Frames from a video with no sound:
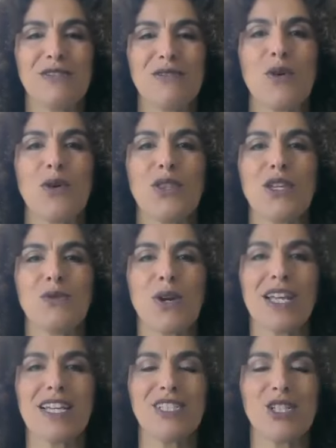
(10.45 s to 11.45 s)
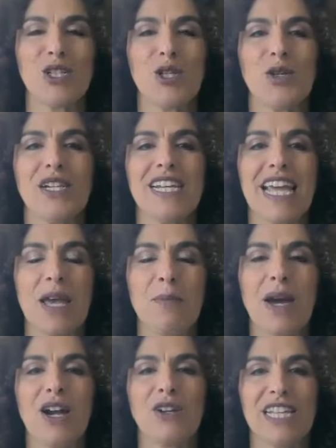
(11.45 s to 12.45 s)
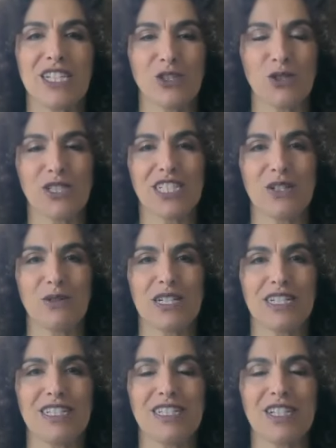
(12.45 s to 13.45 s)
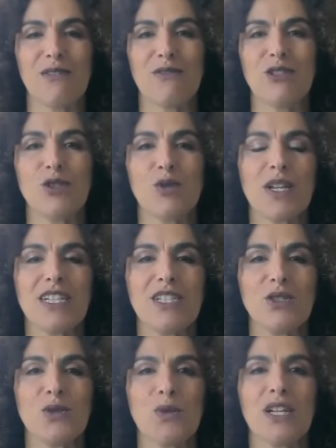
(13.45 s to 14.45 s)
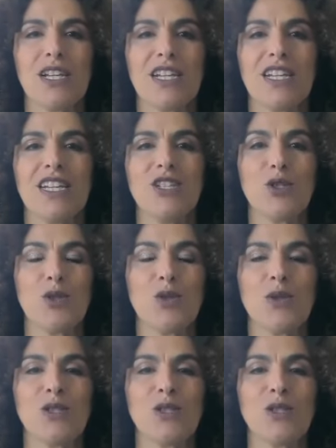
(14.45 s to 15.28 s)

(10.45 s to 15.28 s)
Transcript: for the Race, Security, and Empire lecture series of the 2022